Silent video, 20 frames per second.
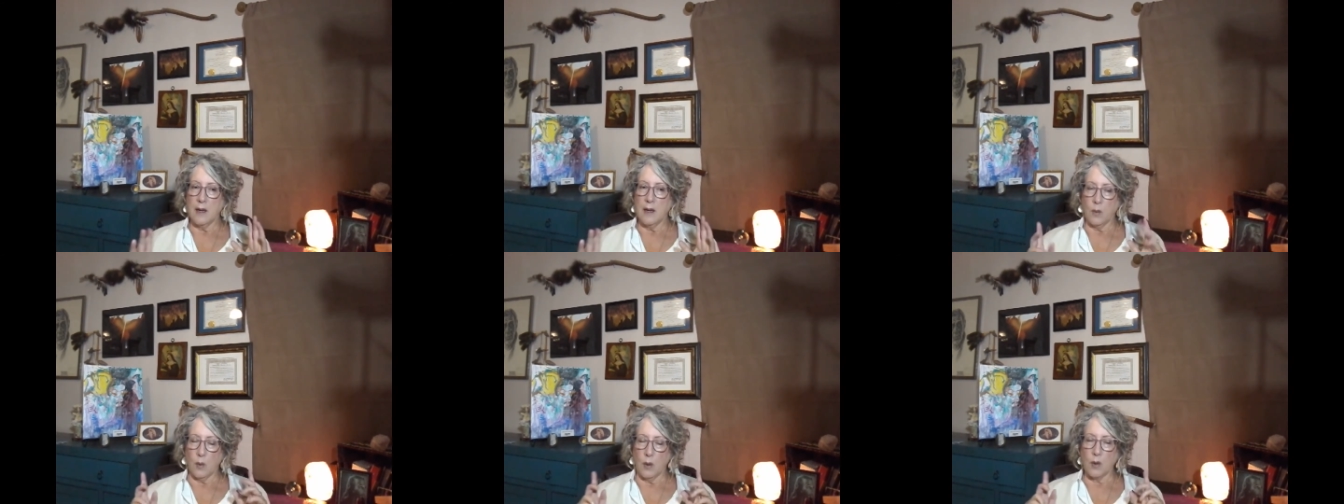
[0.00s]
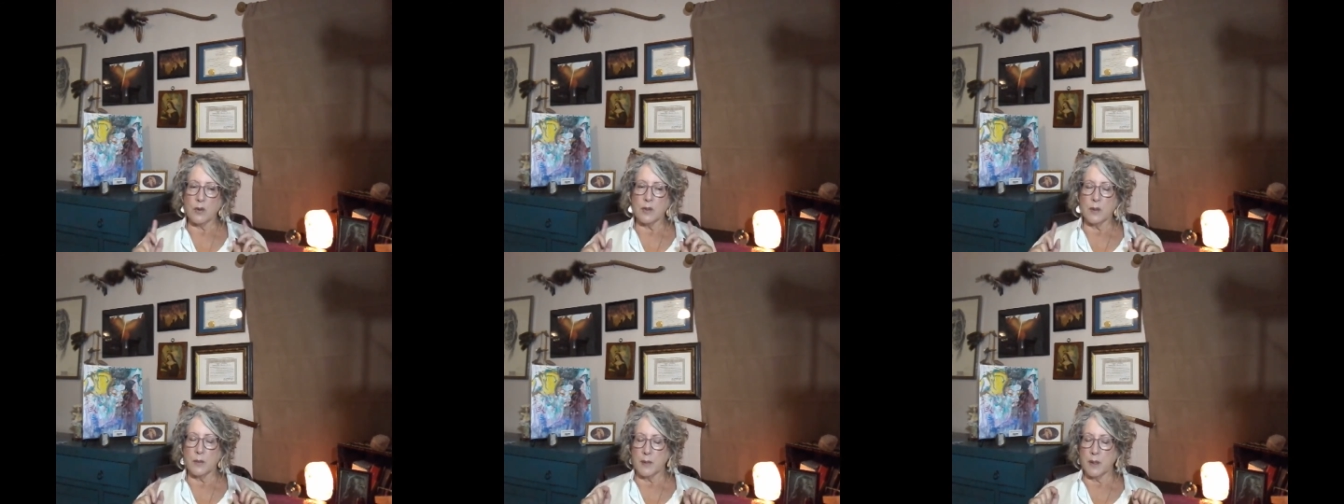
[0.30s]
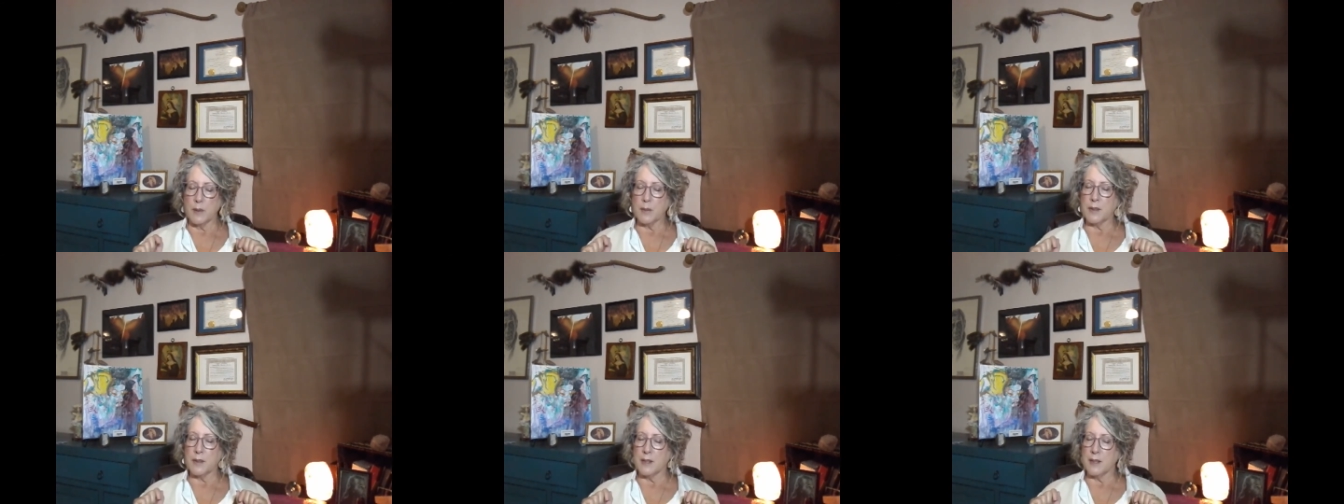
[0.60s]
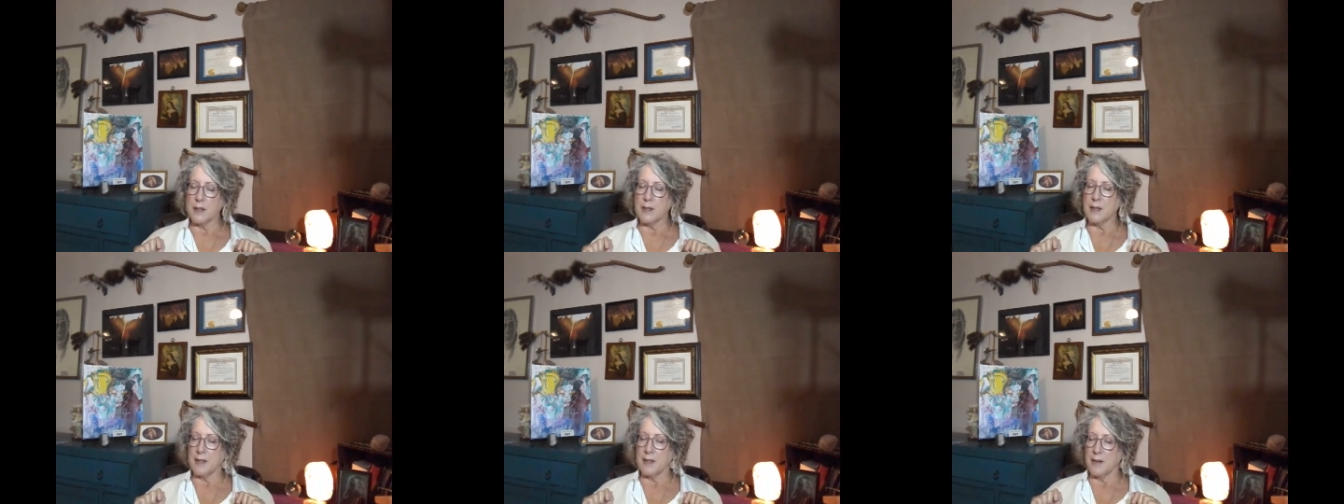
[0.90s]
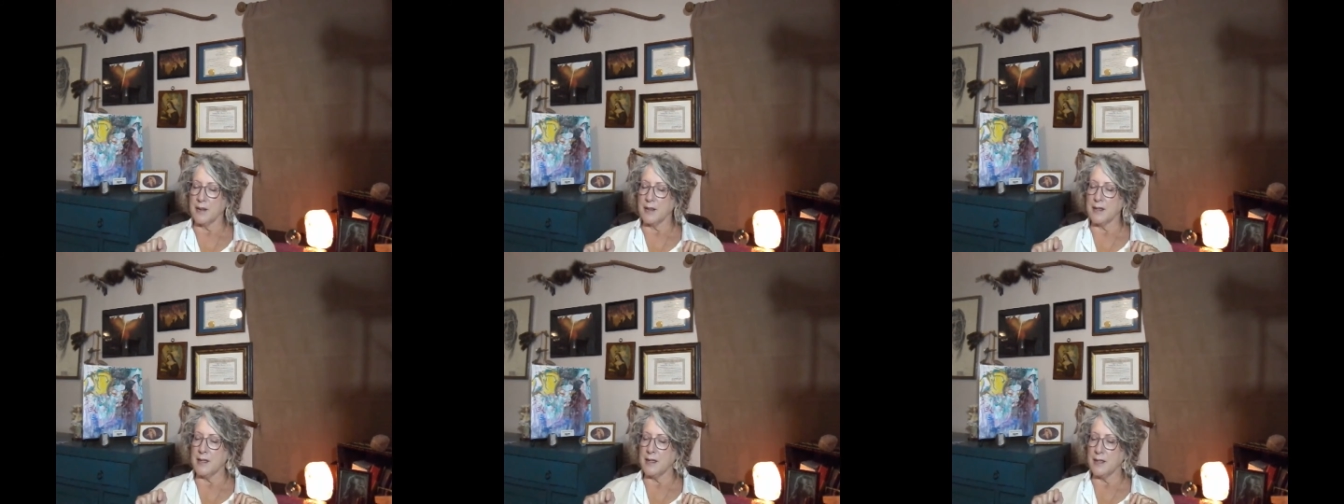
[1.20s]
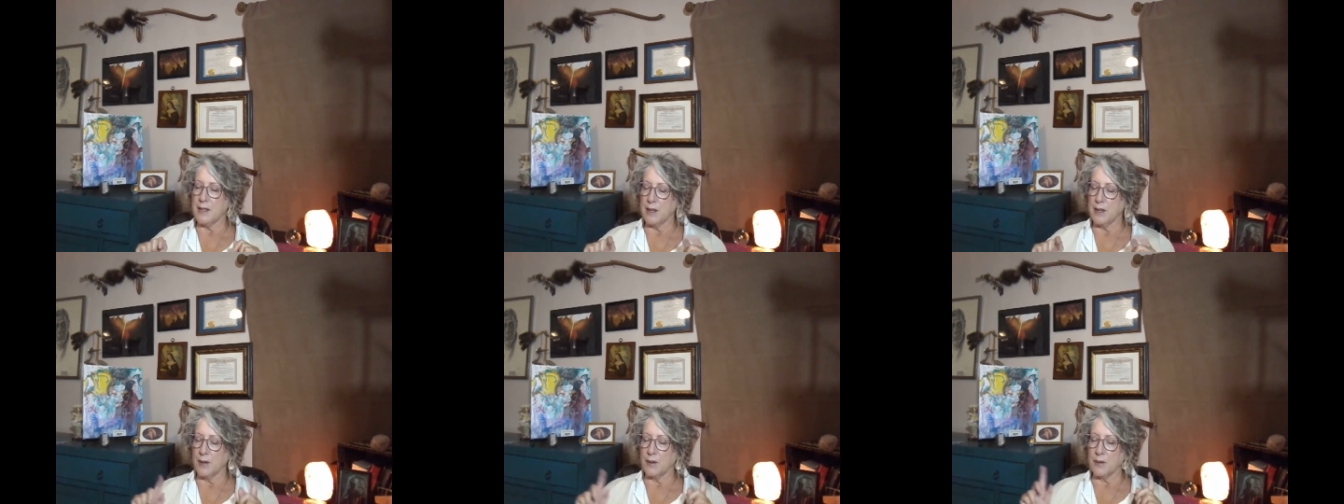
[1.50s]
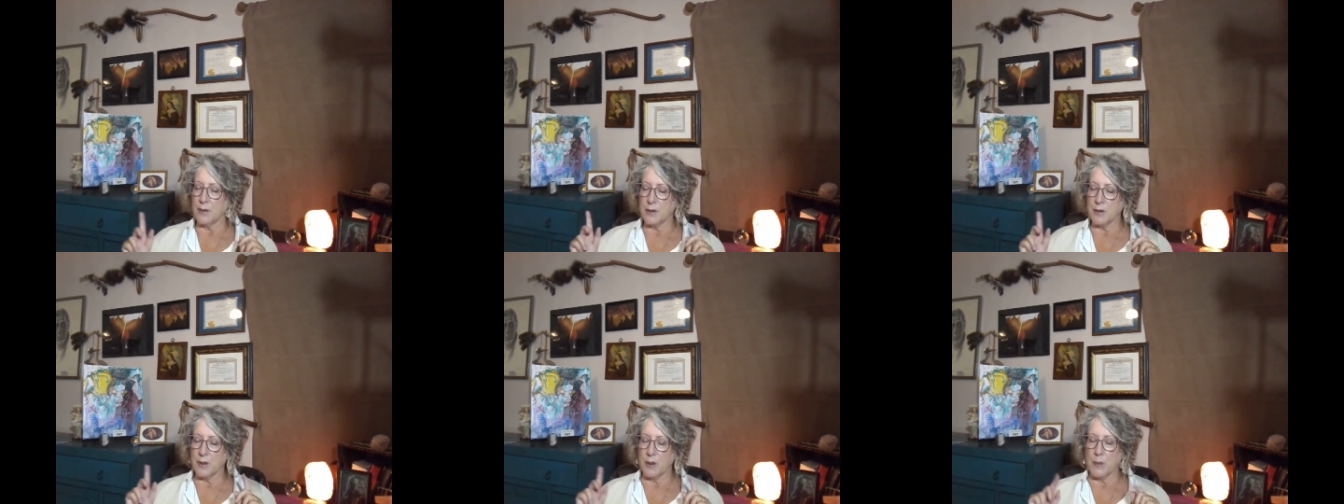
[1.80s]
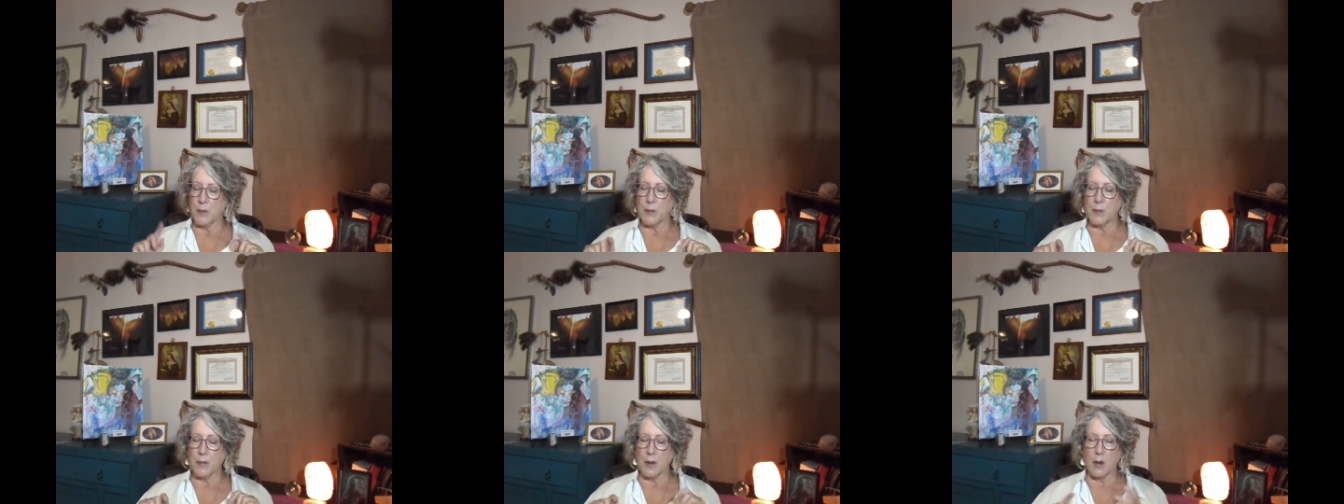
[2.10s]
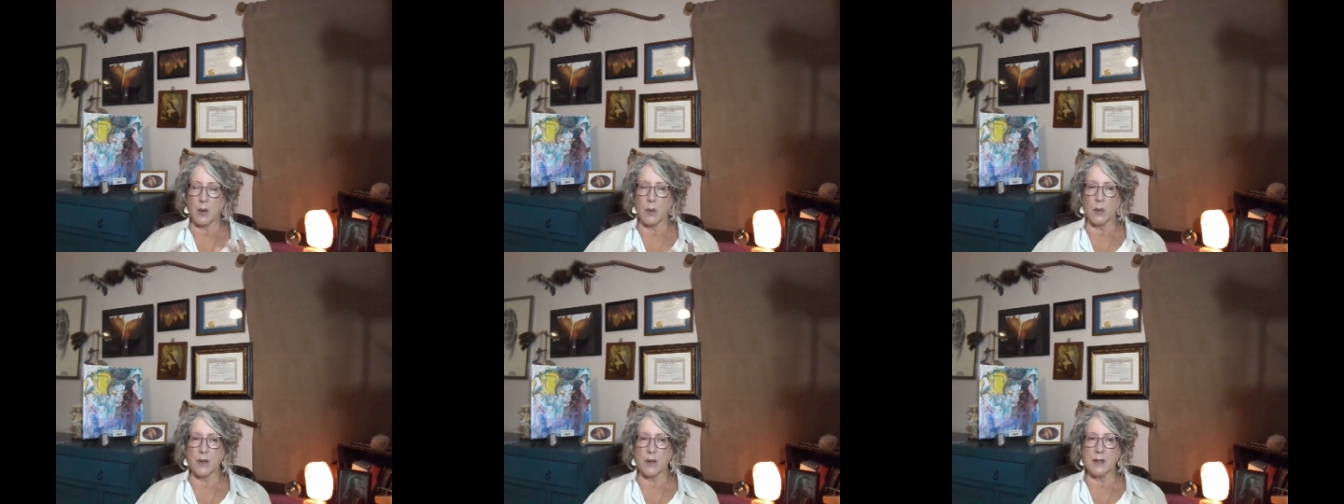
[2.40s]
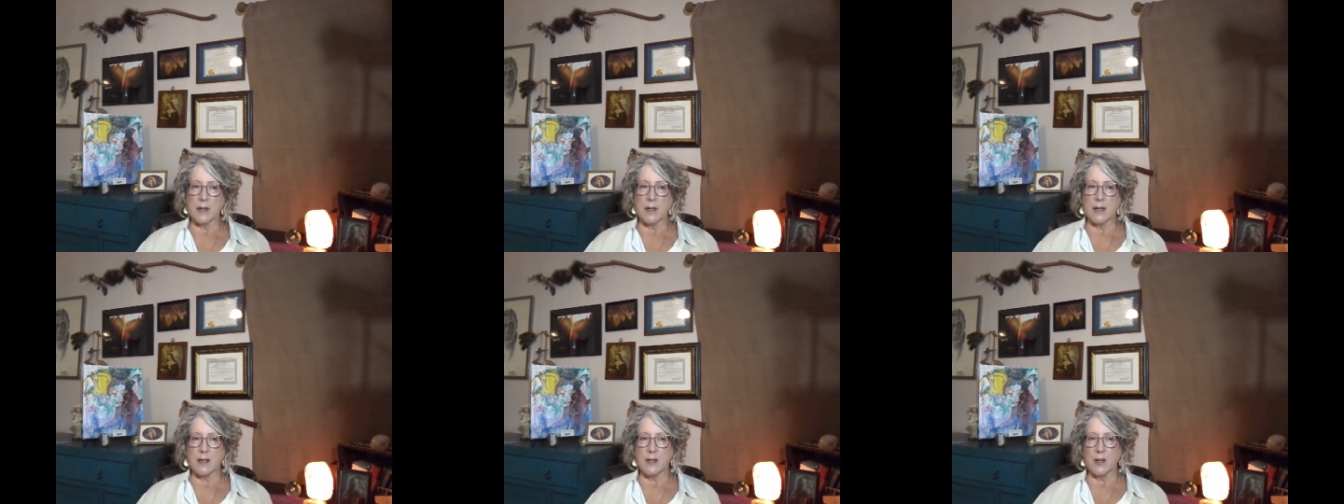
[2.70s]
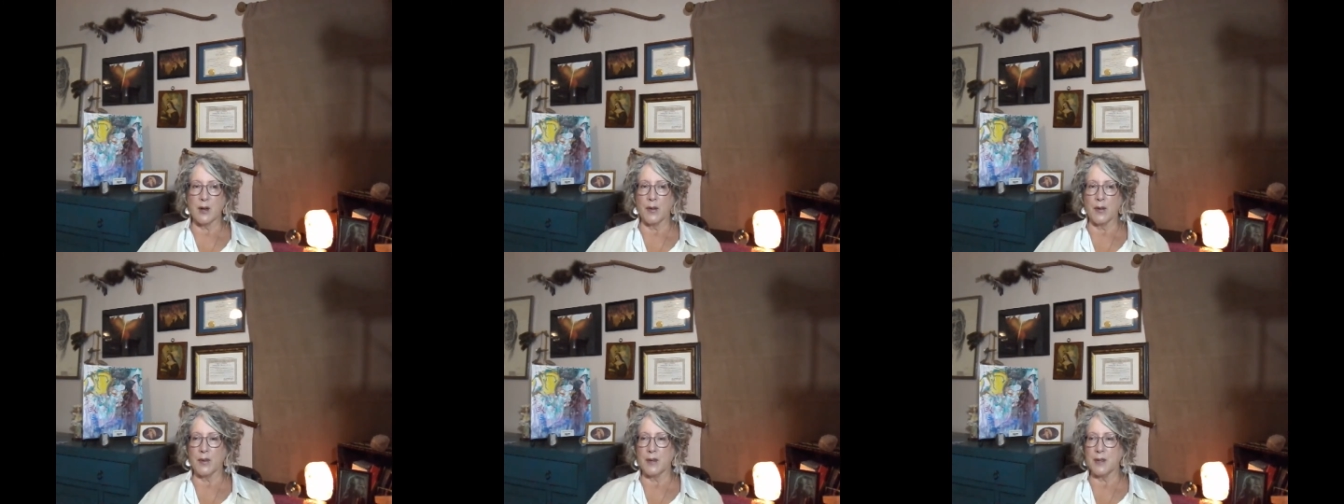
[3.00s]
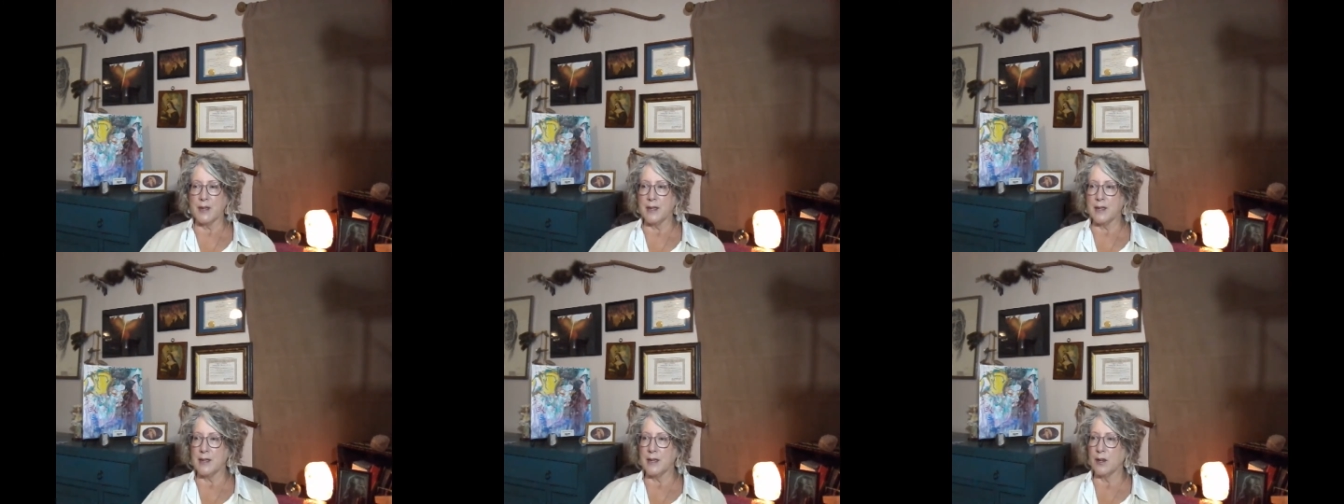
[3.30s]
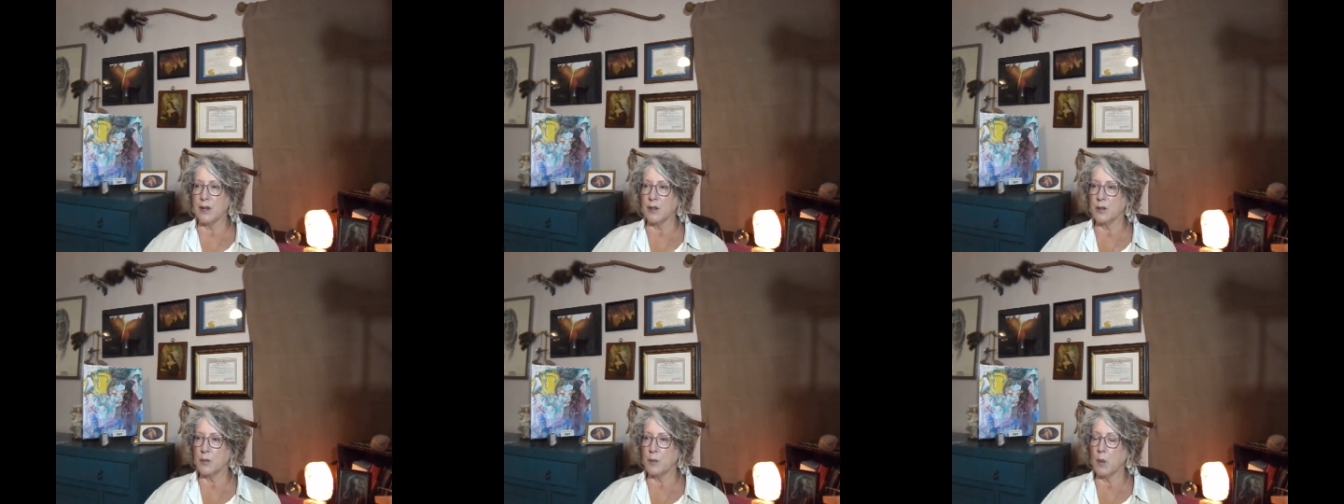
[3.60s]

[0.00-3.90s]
well, sometimes it is in the details, so I don't want to say it's not in the details,